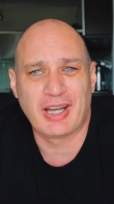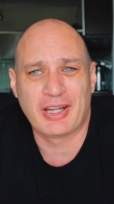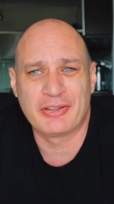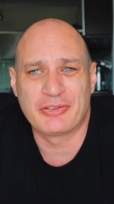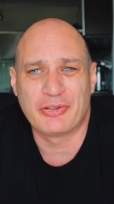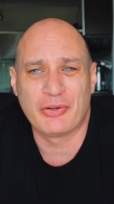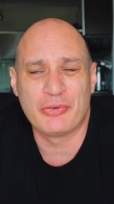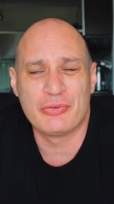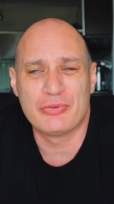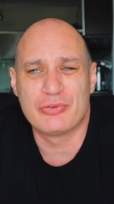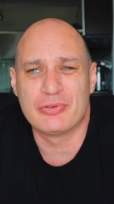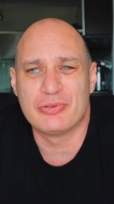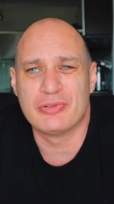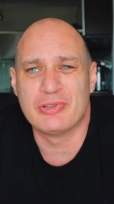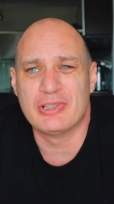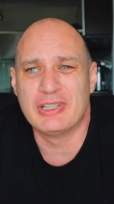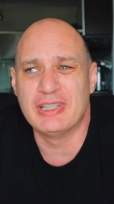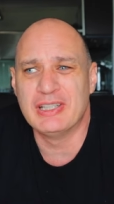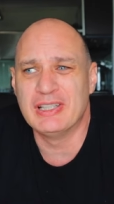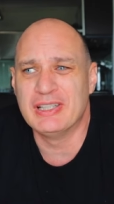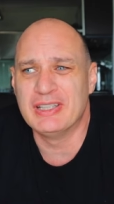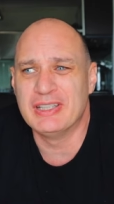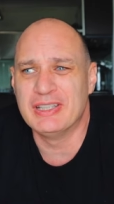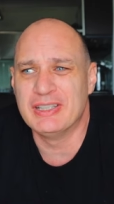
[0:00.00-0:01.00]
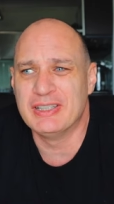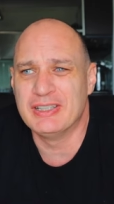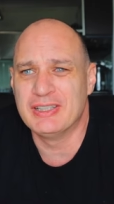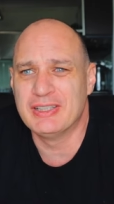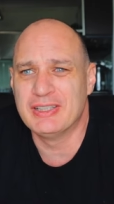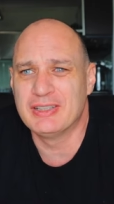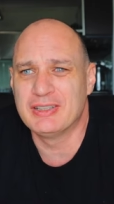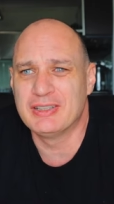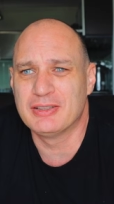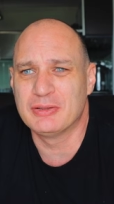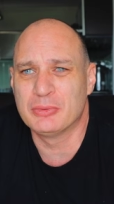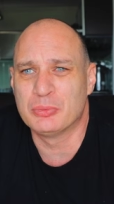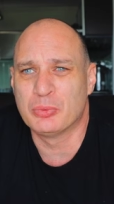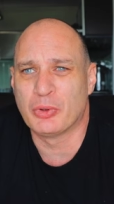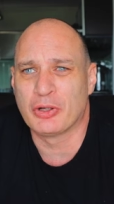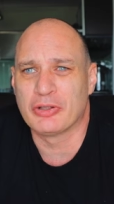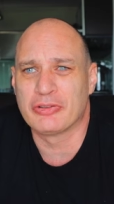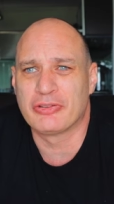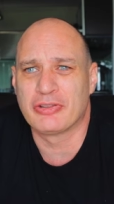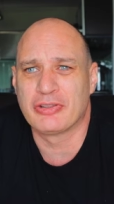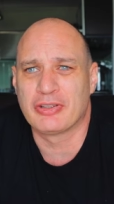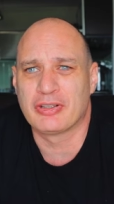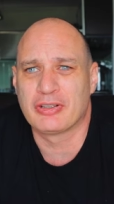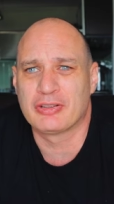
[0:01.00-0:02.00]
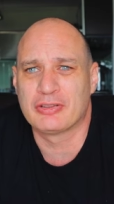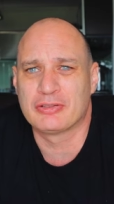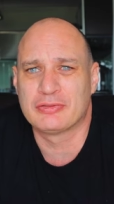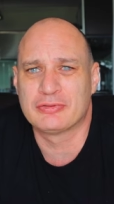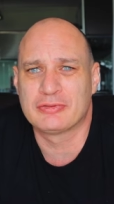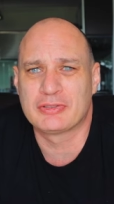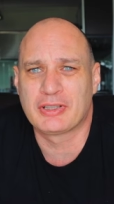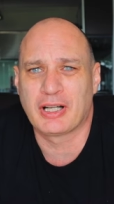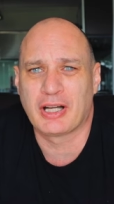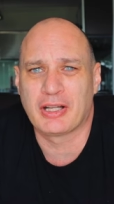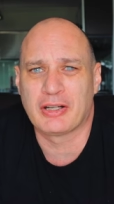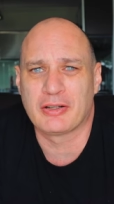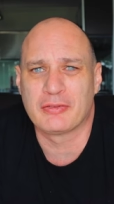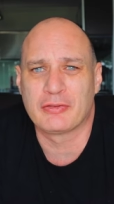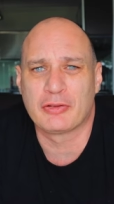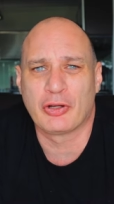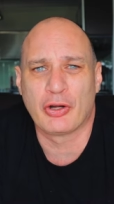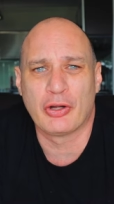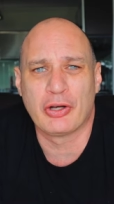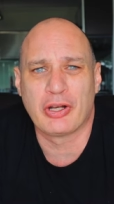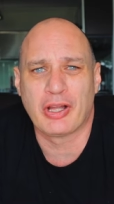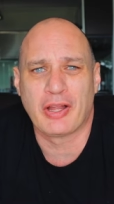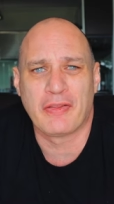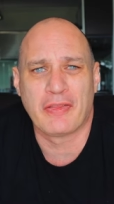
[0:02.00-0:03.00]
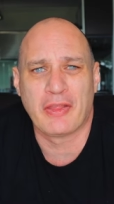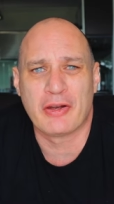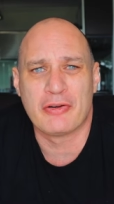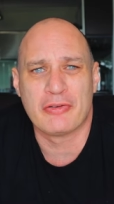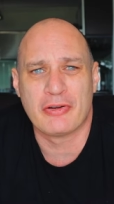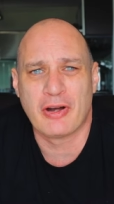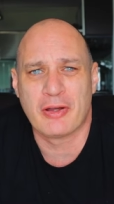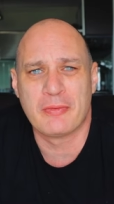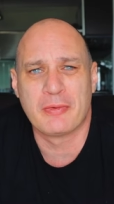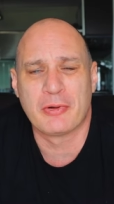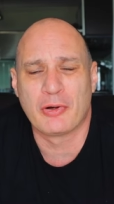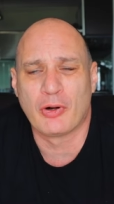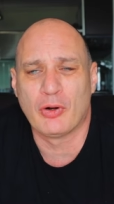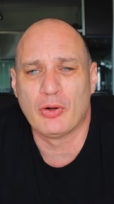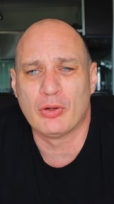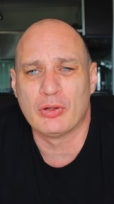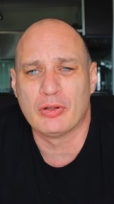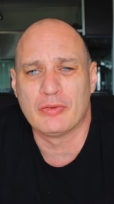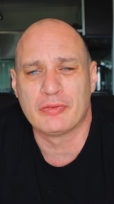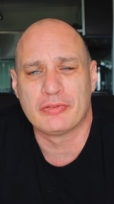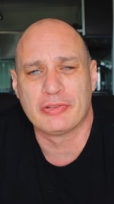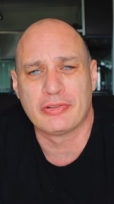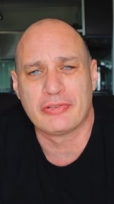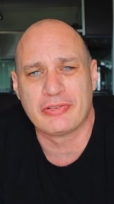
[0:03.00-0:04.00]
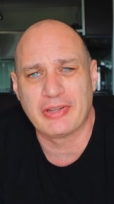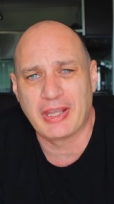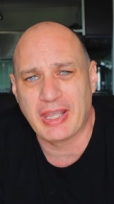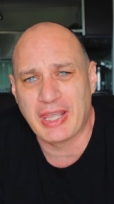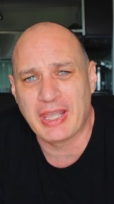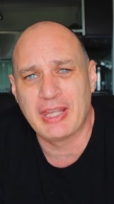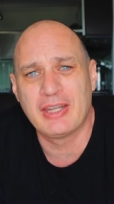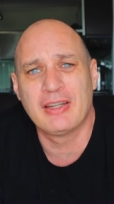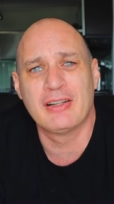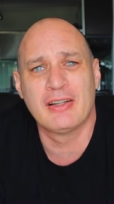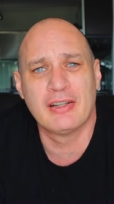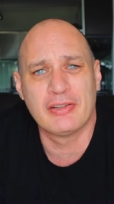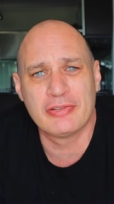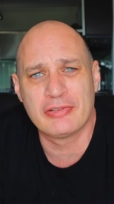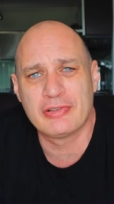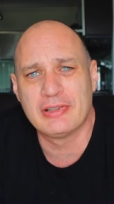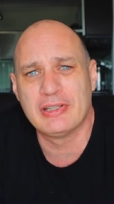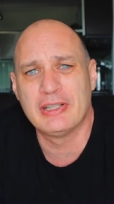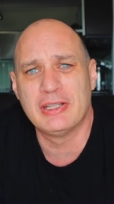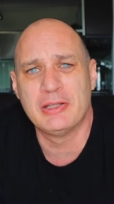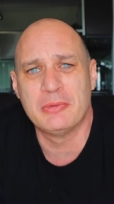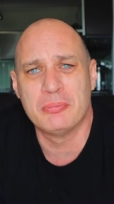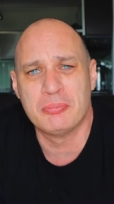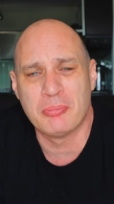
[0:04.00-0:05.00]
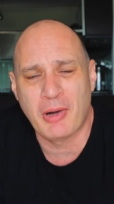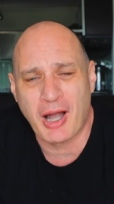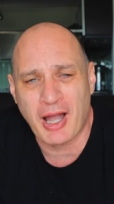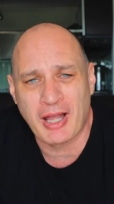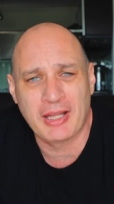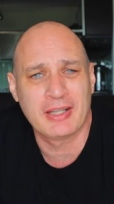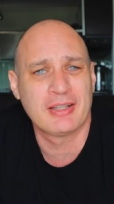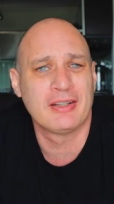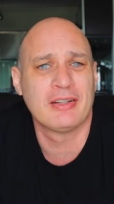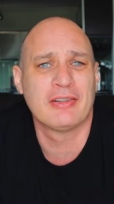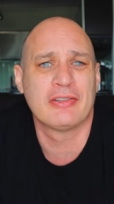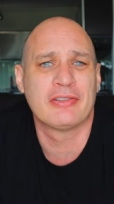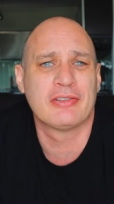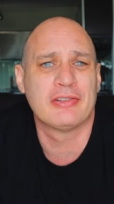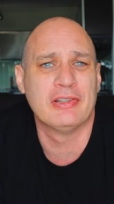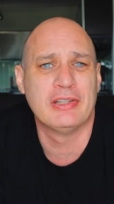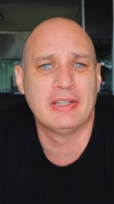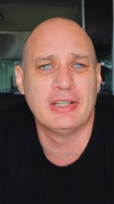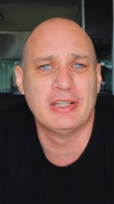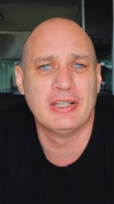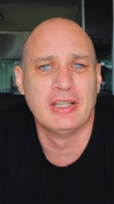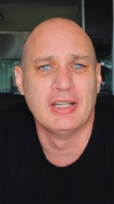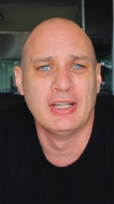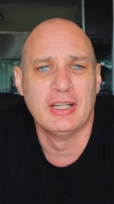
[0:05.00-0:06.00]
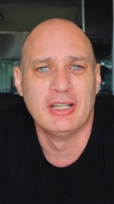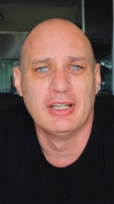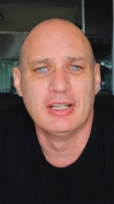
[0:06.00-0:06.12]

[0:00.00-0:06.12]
I don't really want to kind of go down that rabbit hole of just endlessly, mindlessly